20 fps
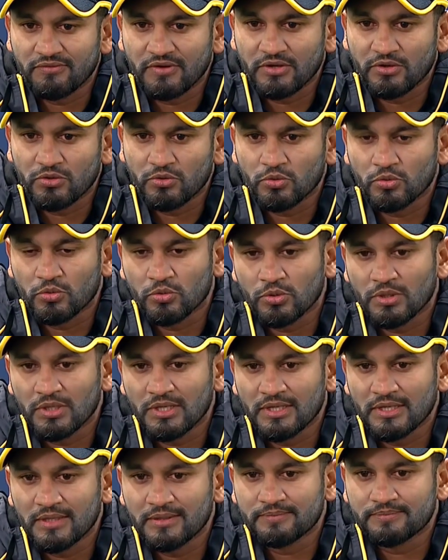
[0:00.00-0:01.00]
you
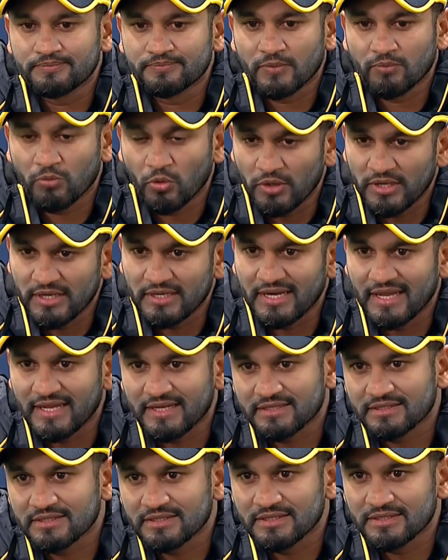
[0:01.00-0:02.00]
bowling
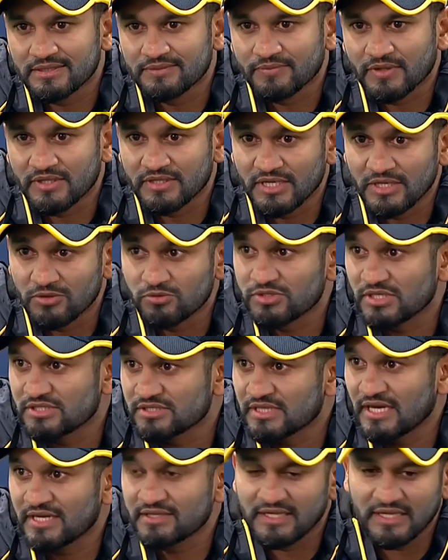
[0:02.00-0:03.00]
like the New
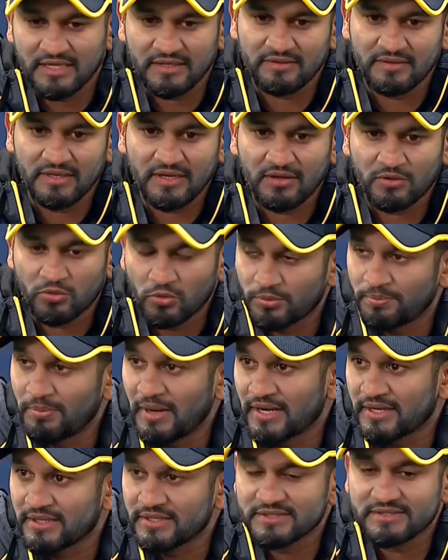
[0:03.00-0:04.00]
Zealand side. They are good
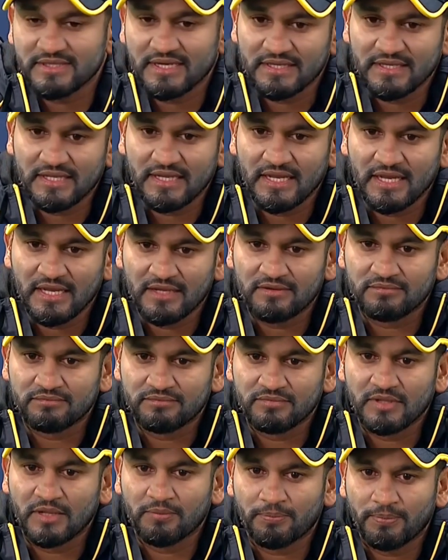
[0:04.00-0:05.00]
batters, and they're
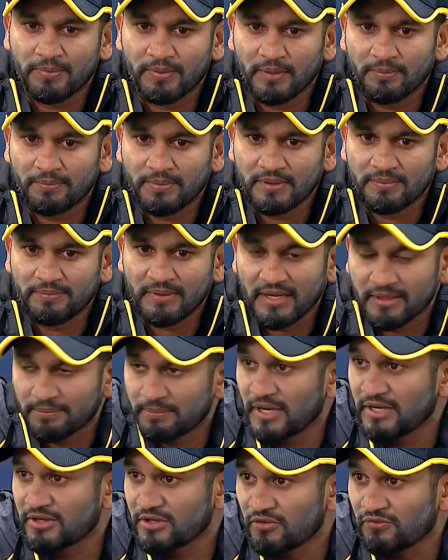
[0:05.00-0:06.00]
playing
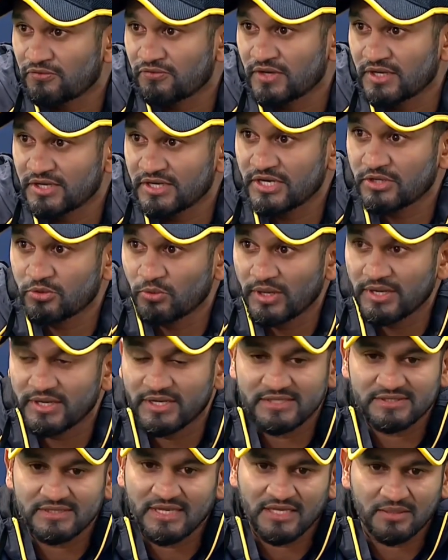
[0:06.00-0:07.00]
plenty of
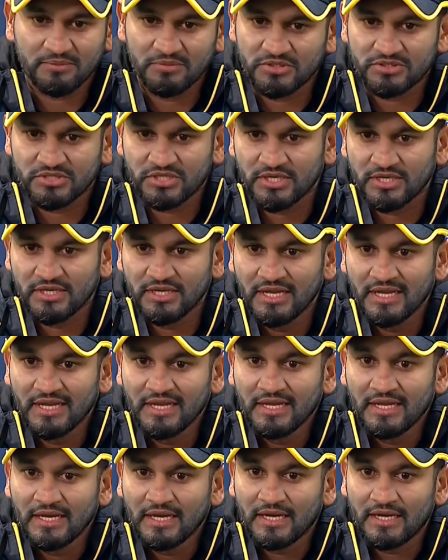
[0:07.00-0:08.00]
T20s like Mitchell
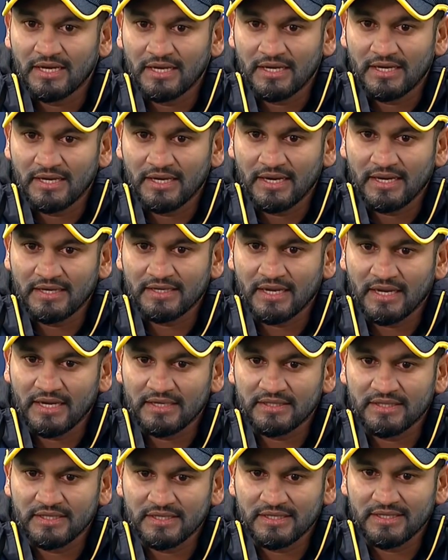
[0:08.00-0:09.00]

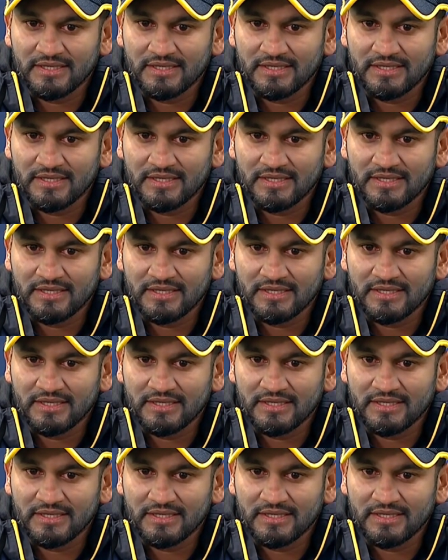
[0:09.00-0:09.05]
and